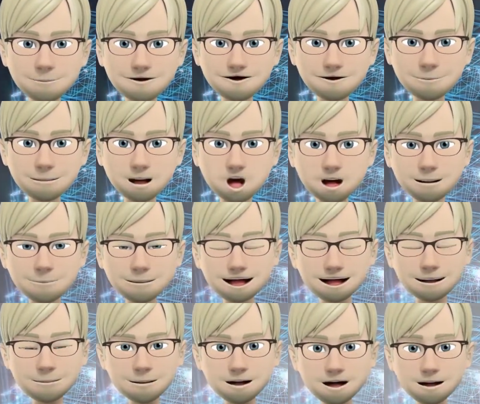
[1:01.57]
by
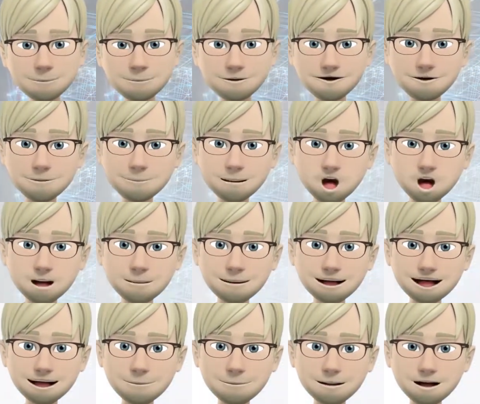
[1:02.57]
describing an electrical
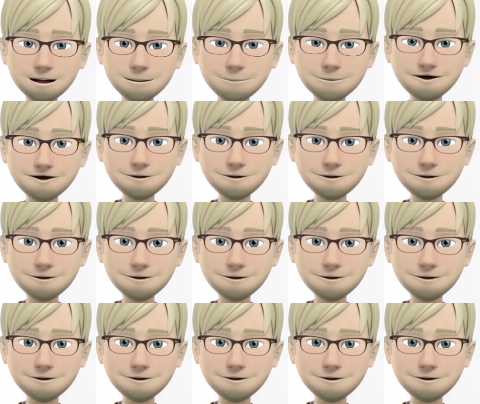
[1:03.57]
generator